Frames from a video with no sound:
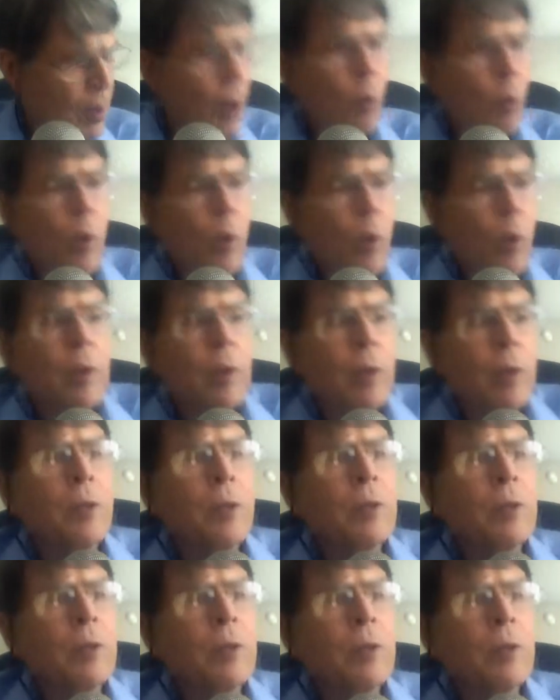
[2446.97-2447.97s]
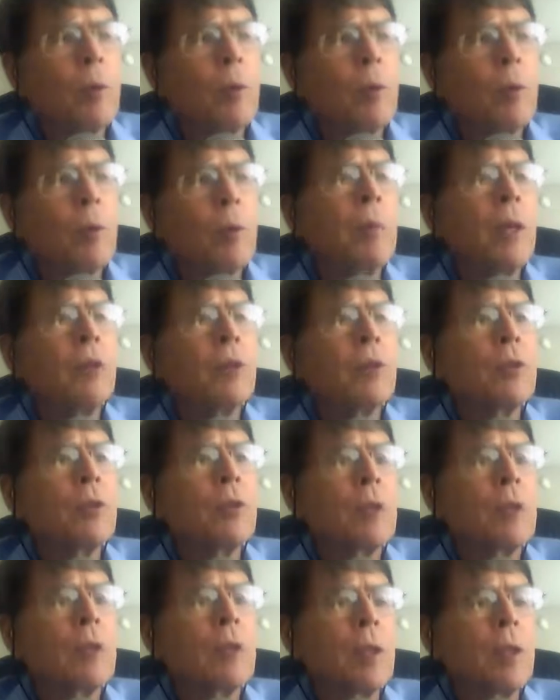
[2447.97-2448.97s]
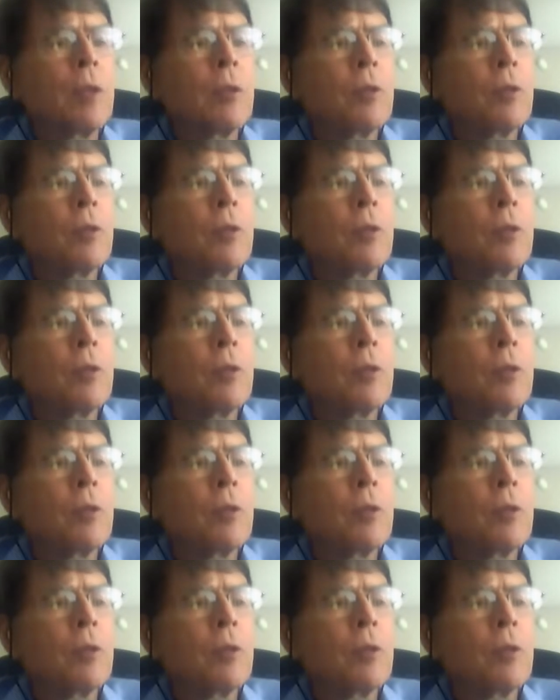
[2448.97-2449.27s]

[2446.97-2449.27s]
one of the things I wanted to mention is,